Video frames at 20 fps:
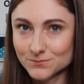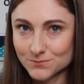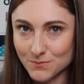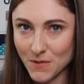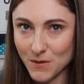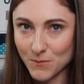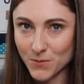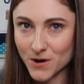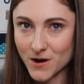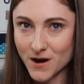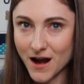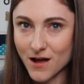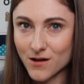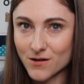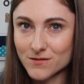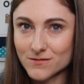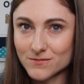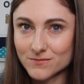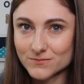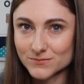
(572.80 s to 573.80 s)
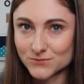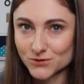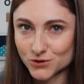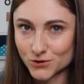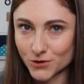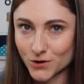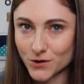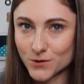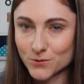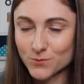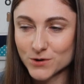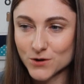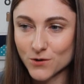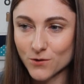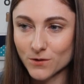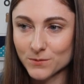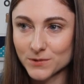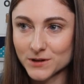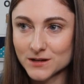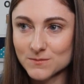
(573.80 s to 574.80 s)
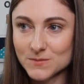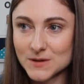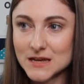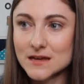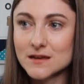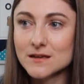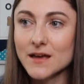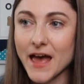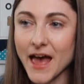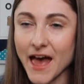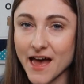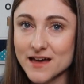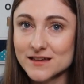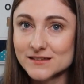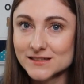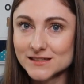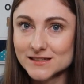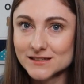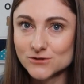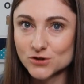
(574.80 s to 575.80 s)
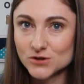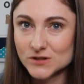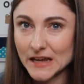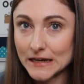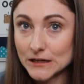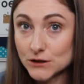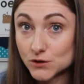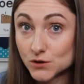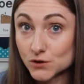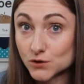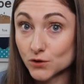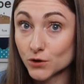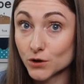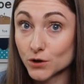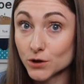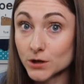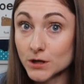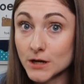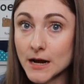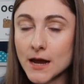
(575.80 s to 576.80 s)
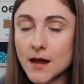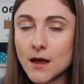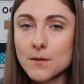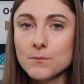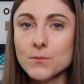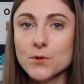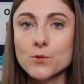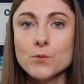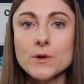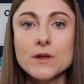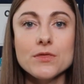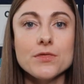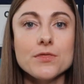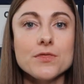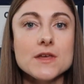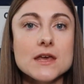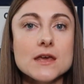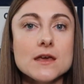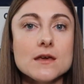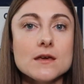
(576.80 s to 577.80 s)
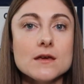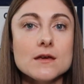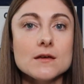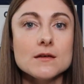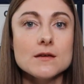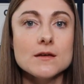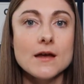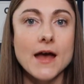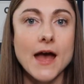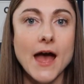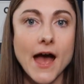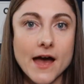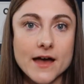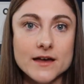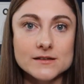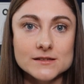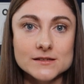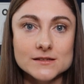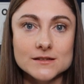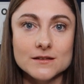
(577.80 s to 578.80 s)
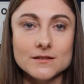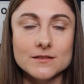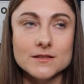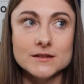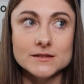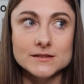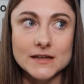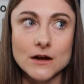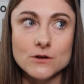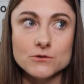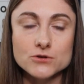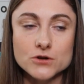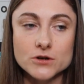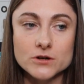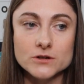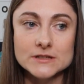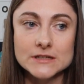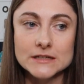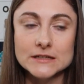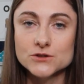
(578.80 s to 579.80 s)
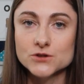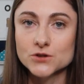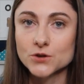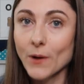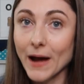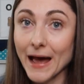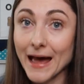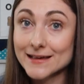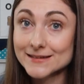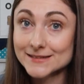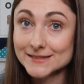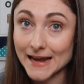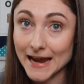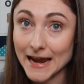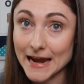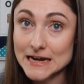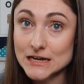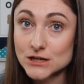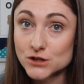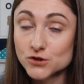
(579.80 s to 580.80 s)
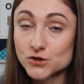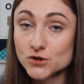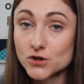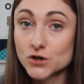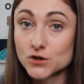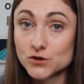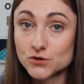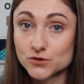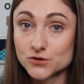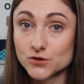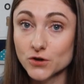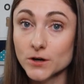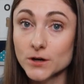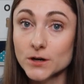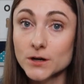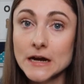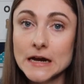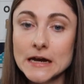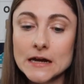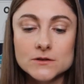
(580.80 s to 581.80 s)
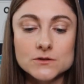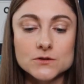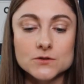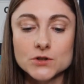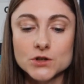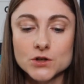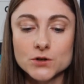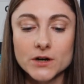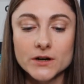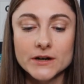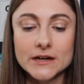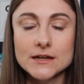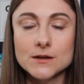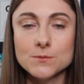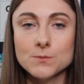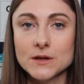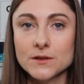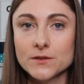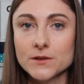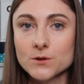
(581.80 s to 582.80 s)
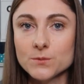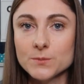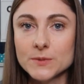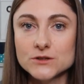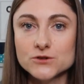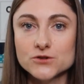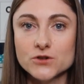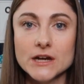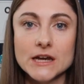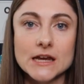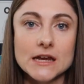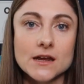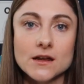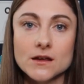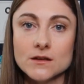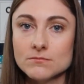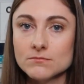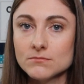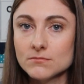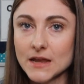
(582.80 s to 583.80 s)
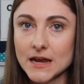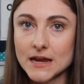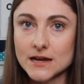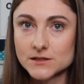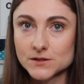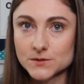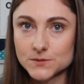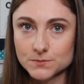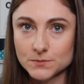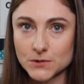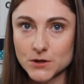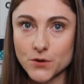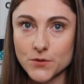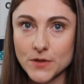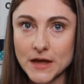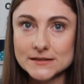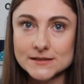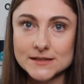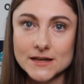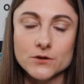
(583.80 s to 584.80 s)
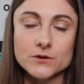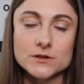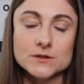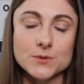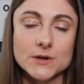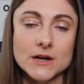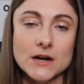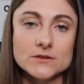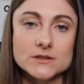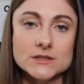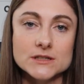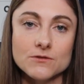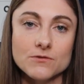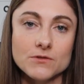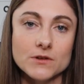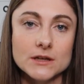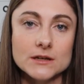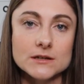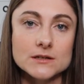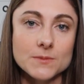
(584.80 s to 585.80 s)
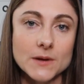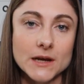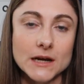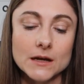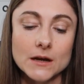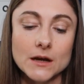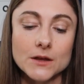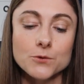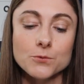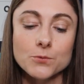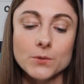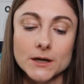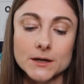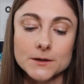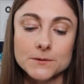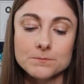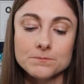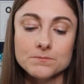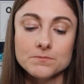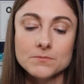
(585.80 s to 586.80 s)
remember how sure would normally be S, just like sir, but with the S, the sound turns into SH, sure. So URE can be a little bit tricky and it's, that sound is pronounced differently depending on the word.